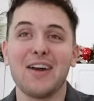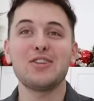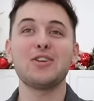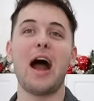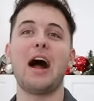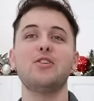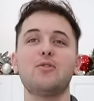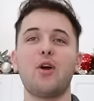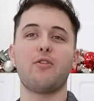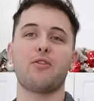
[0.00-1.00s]
how does your, wanted, how do
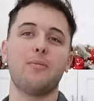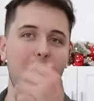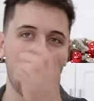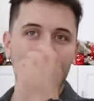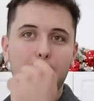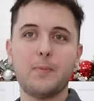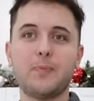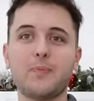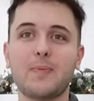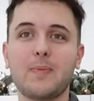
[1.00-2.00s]
you go from... I wanted, to, I
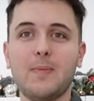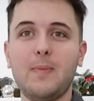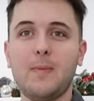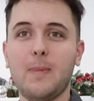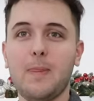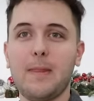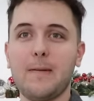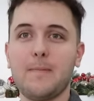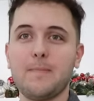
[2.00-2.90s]
wanted to talk to you about this.